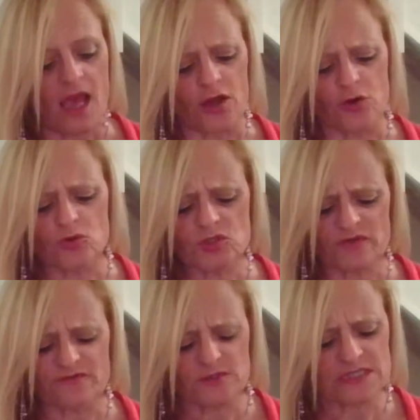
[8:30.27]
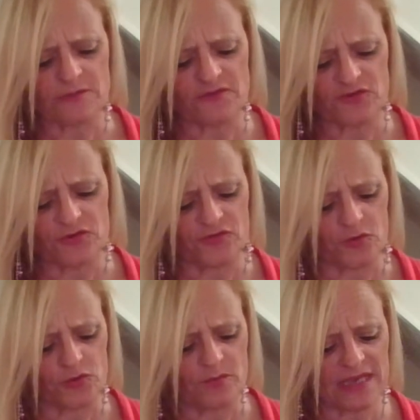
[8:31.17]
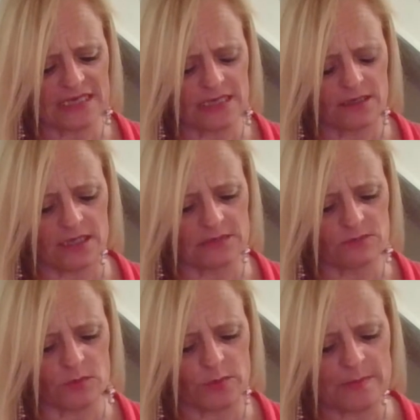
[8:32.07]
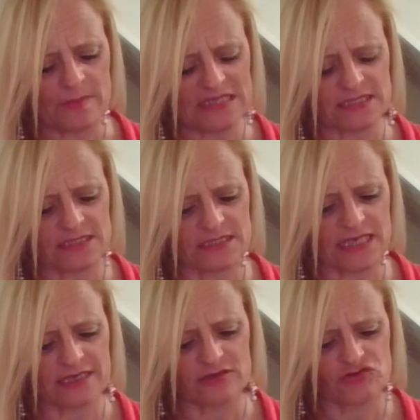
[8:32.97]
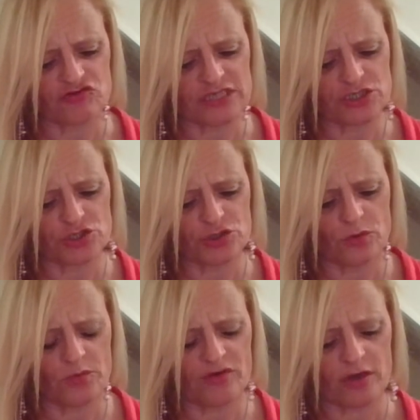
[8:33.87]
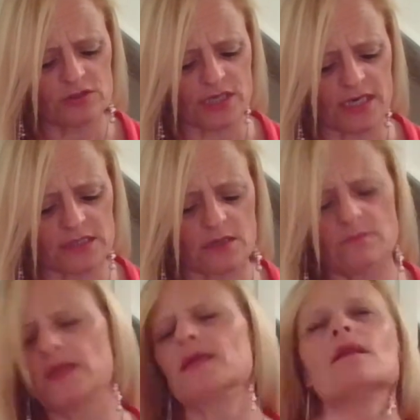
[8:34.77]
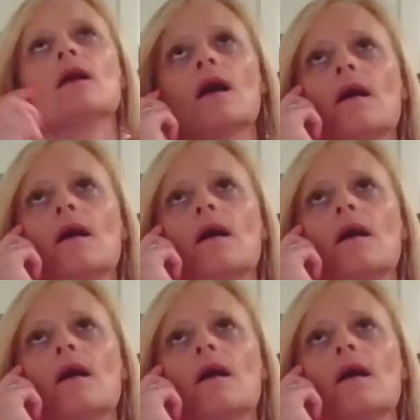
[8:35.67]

And also, if some of you feel it would be better to take a traditional approach, and I don't mean